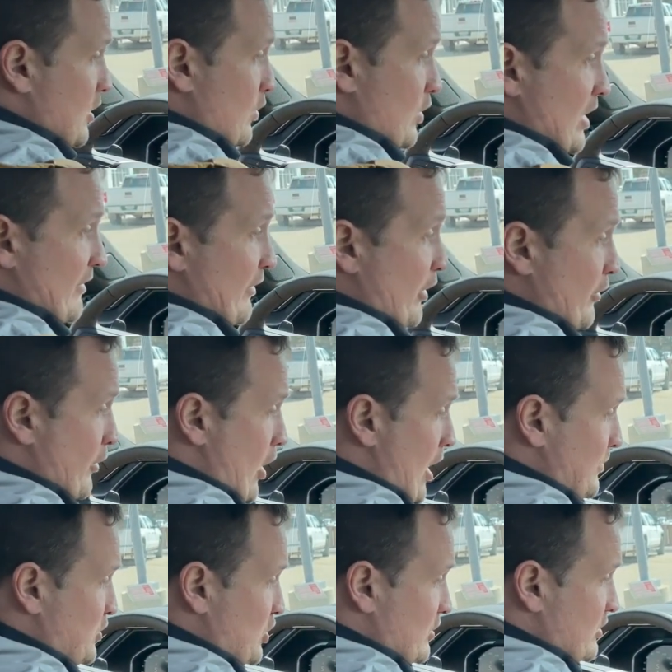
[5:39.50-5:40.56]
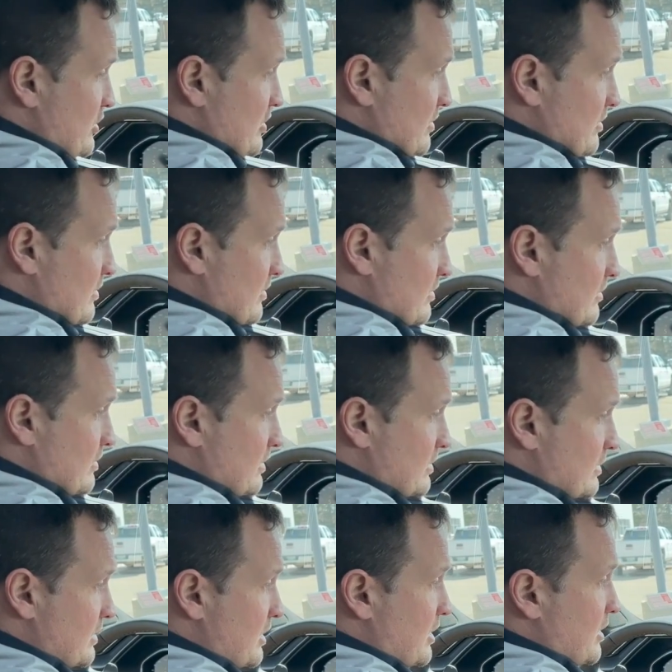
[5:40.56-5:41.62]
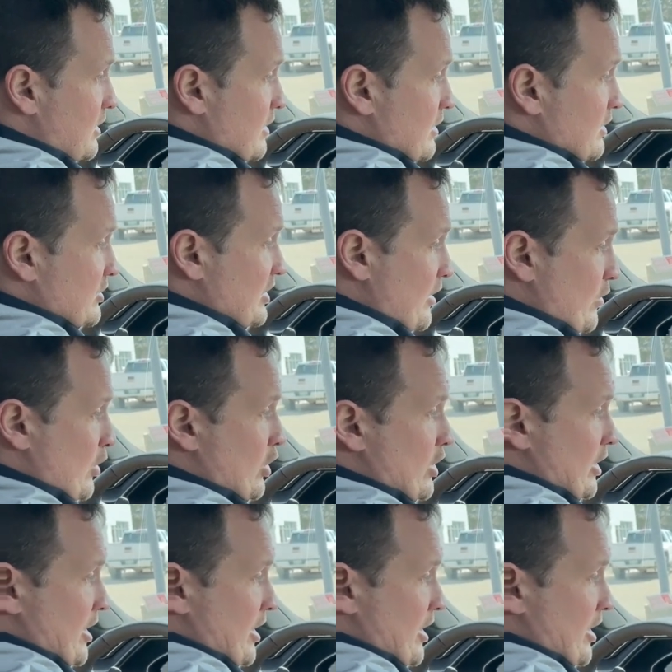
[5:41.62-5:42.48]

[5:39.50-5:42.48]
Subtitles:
we have other options. Say we're hooking